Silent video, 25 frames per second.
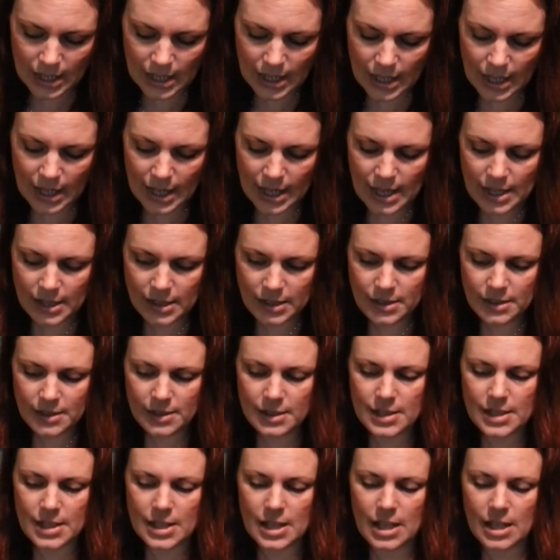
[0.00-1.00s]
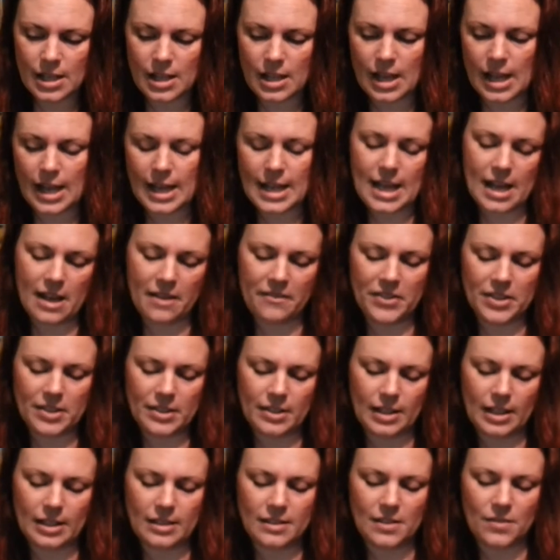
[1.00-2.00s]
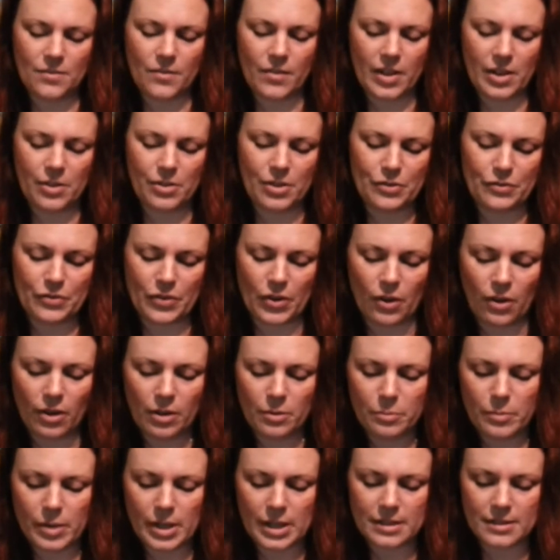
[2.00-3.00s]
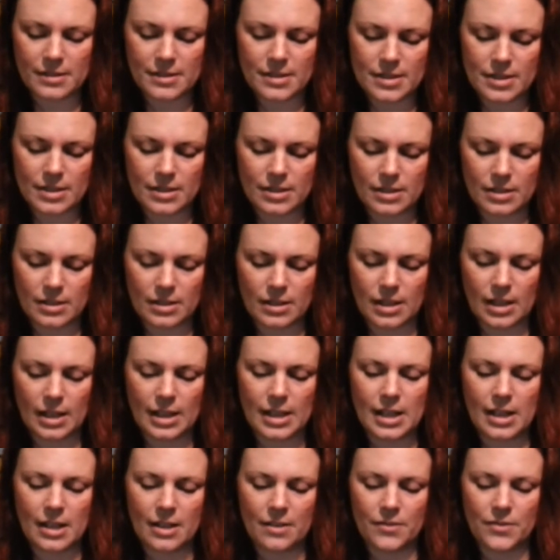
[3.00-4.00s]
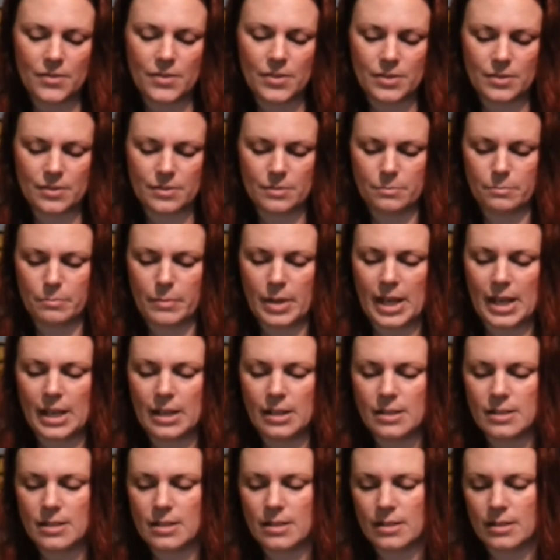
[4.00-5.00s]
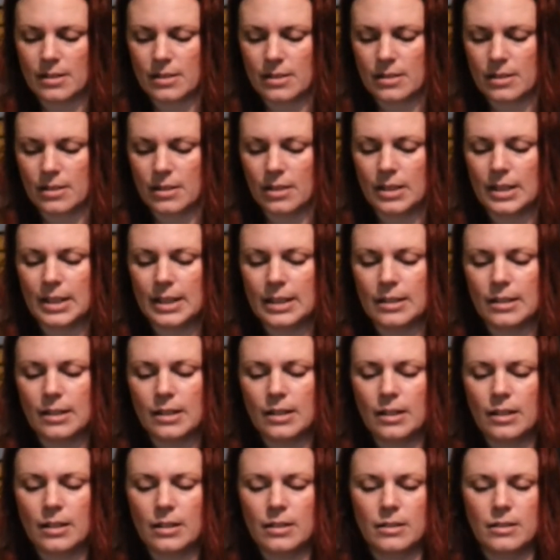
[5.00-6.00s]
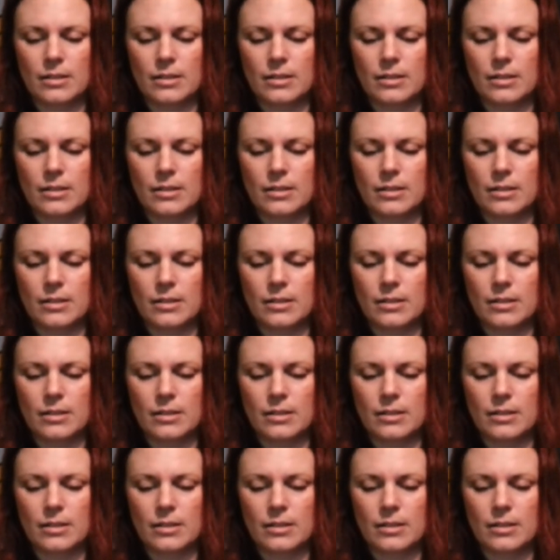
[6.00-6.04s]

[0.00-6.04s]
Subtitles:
And I haven't gotten very far, but I have made a little.